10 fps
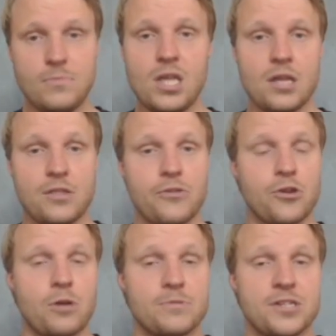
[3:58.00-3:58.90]
another good
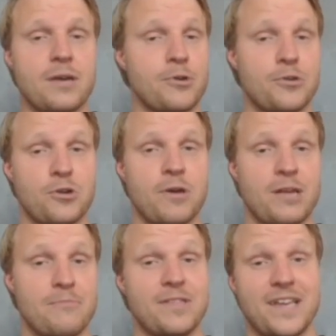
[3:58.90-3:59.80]
option. I'm going to talk about
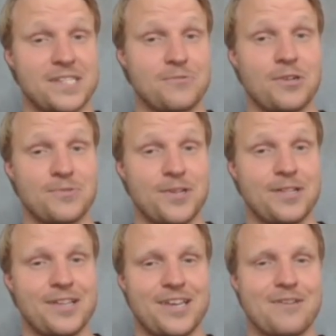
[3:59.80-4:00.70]
him in the next squad as well.
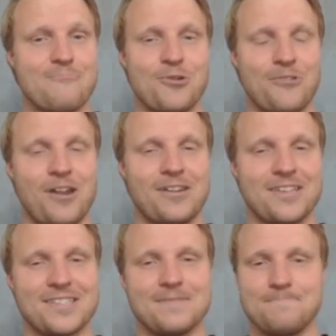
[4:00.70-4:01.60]
Bruno
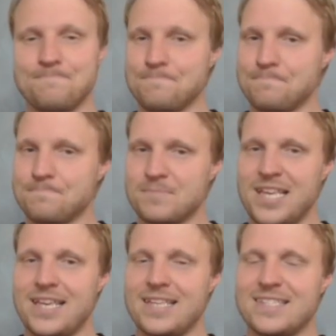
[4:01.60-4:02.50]
Fernandes,
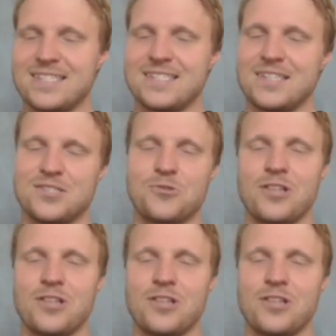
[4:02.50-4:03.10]
he is sort of